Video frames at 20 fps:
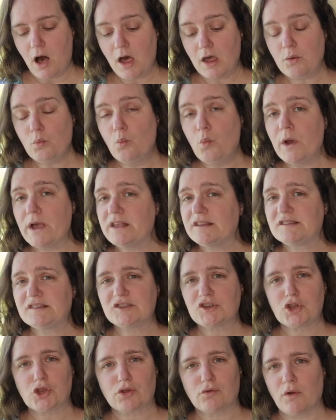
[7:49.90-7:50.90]
I
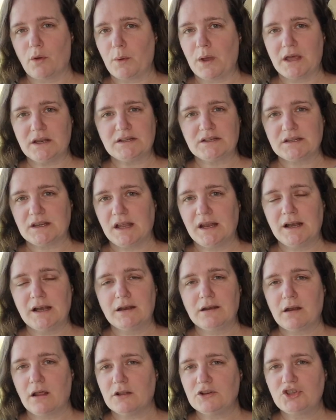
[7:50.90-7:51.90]
whizzed through it
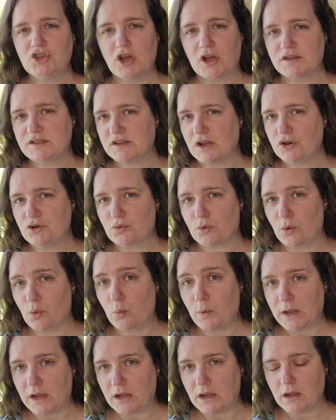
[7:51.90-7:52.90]
in just under a
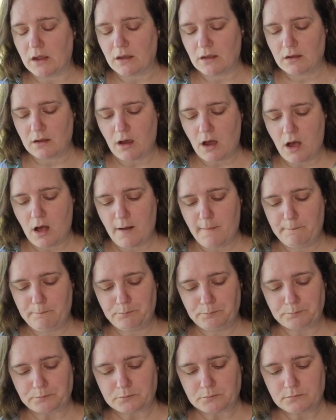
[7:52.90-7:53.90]
week
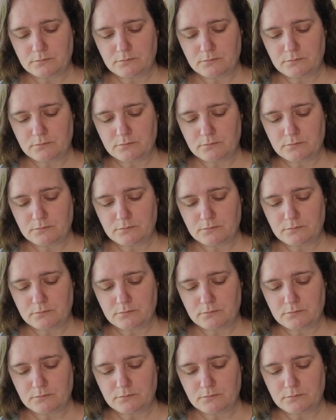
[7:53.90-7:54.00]
um,